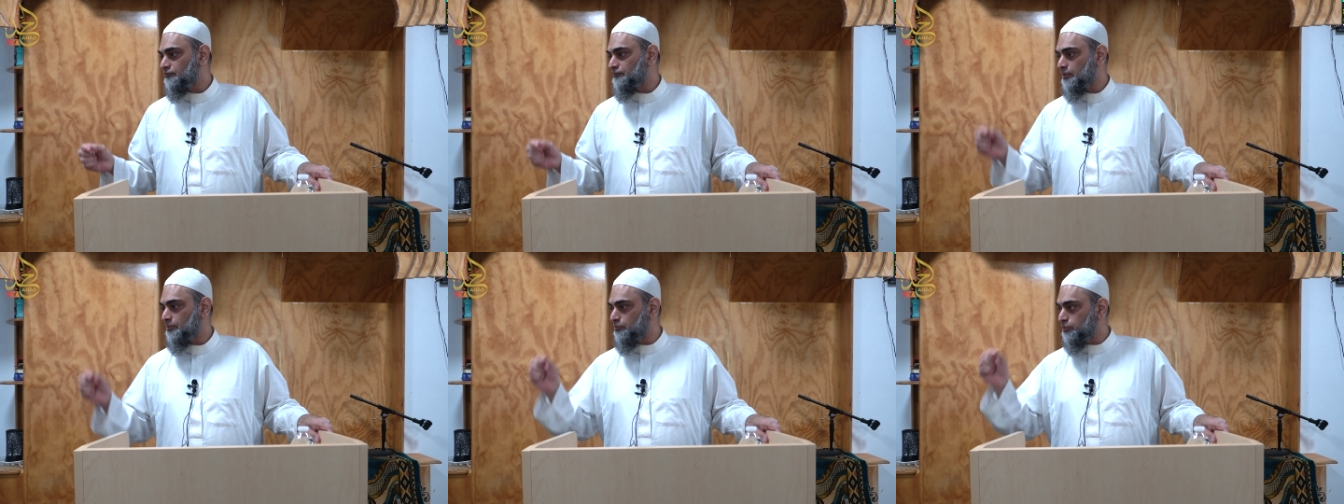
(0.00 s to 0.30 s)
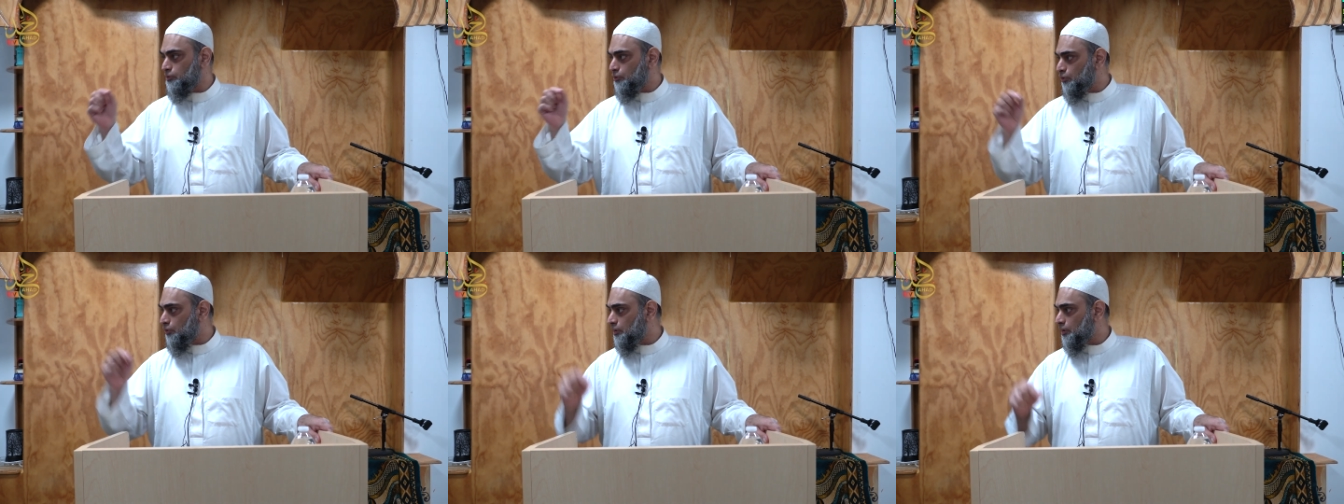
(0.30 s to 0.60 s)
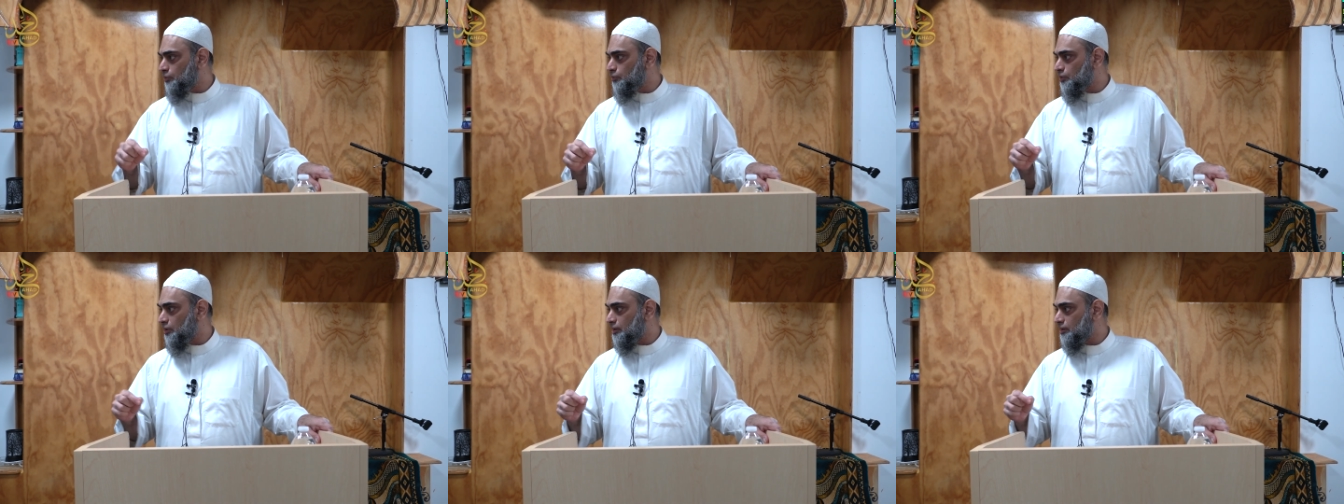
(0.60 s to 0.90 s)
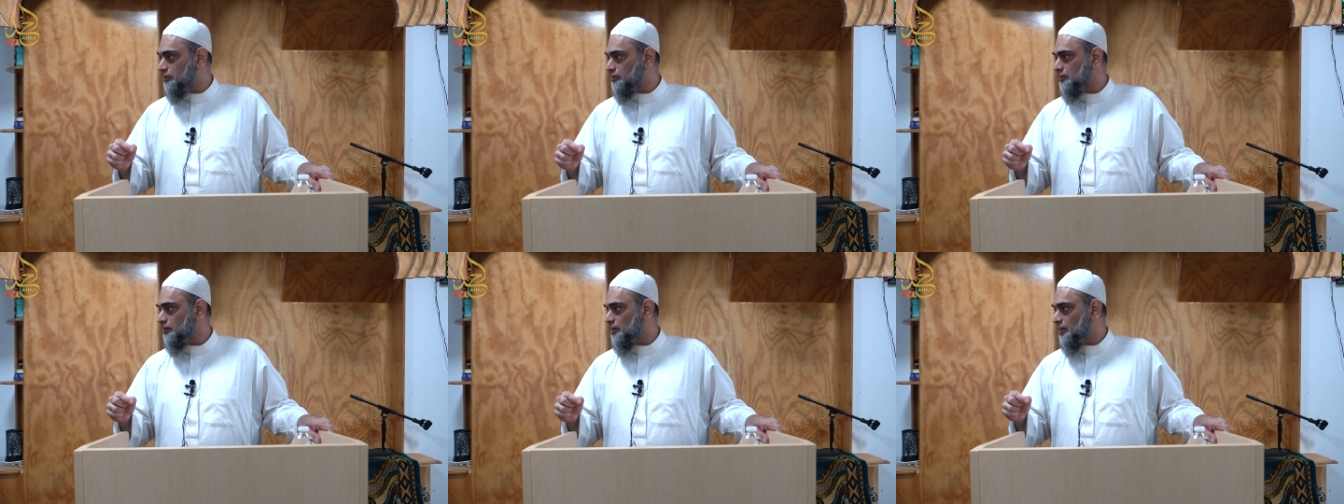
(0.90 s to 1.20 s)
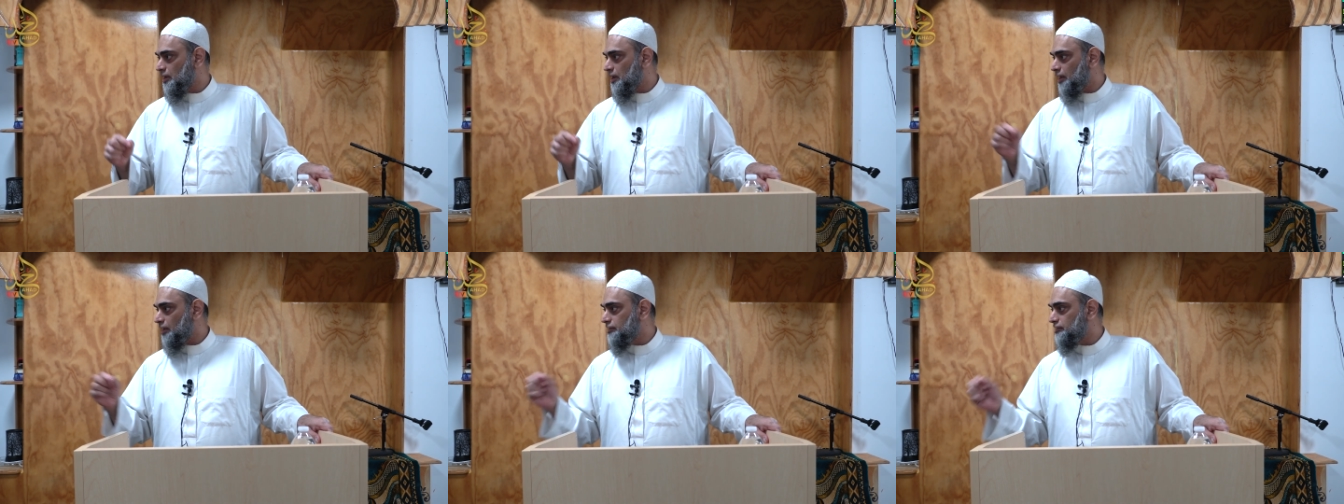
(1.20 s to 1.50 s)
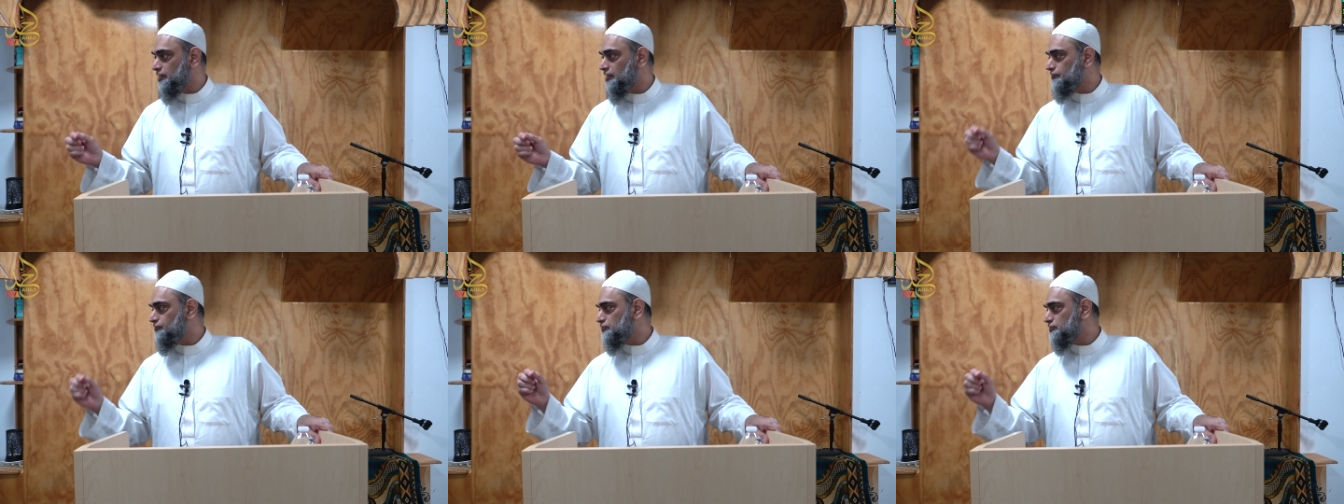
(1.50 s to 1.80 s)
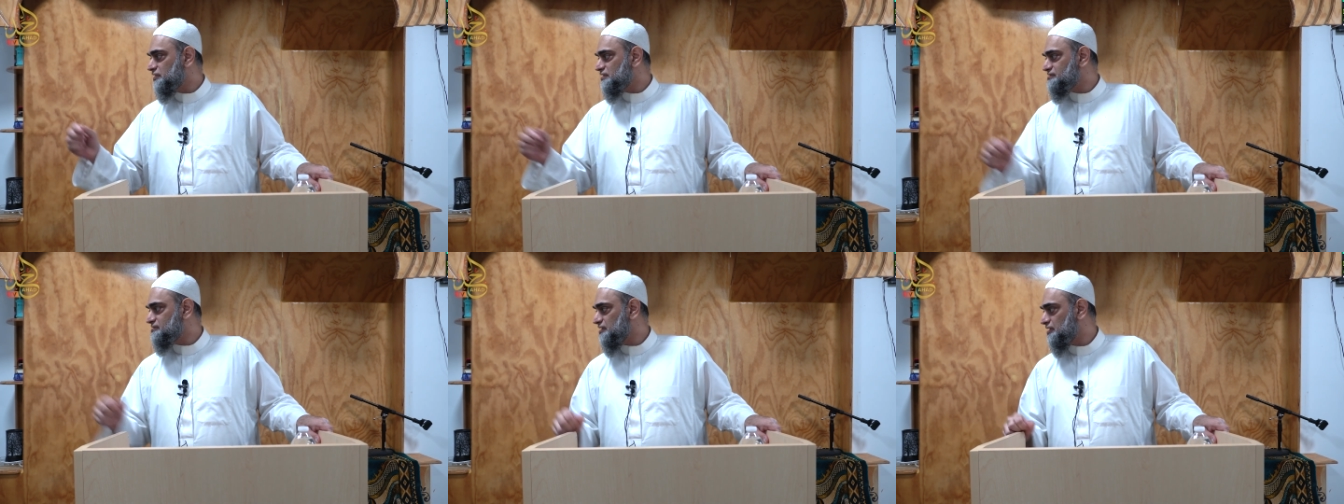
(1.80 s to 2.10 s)
we blow on a water and give to
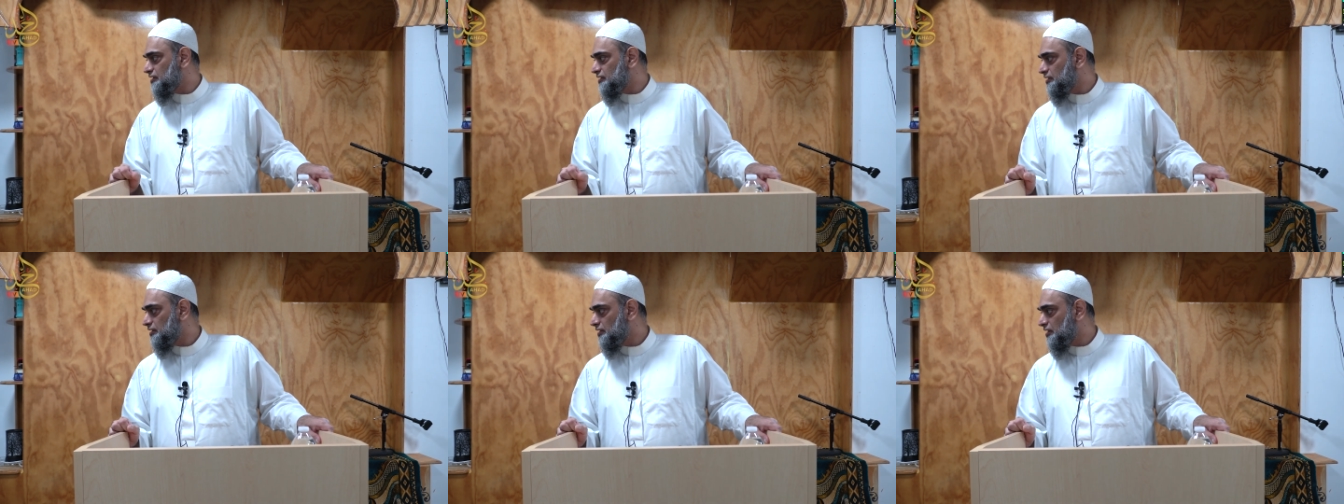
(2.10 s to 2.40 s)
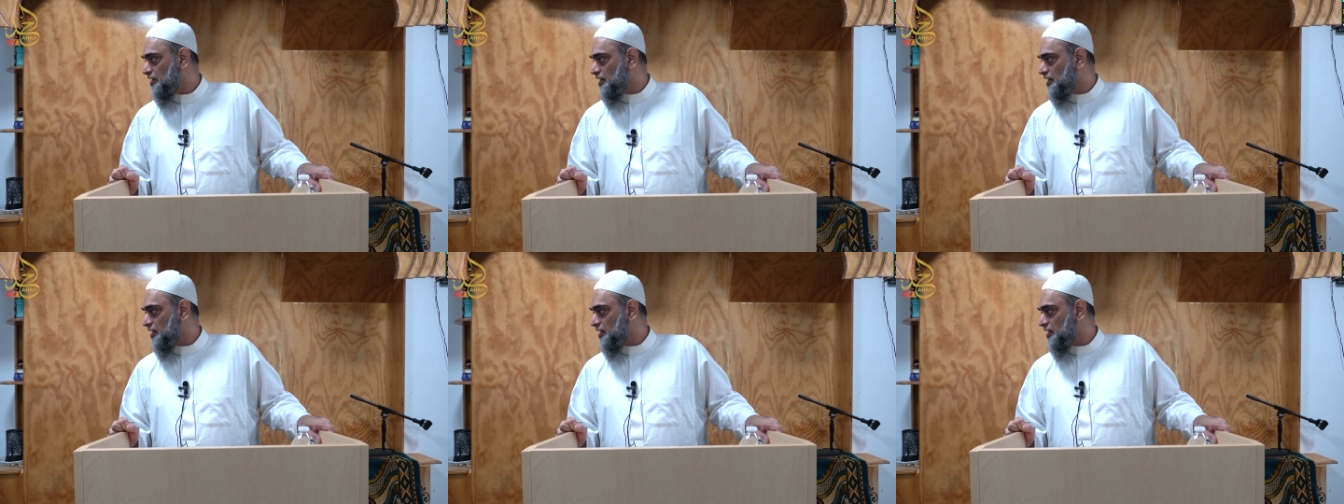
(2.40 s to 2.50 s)
the sick.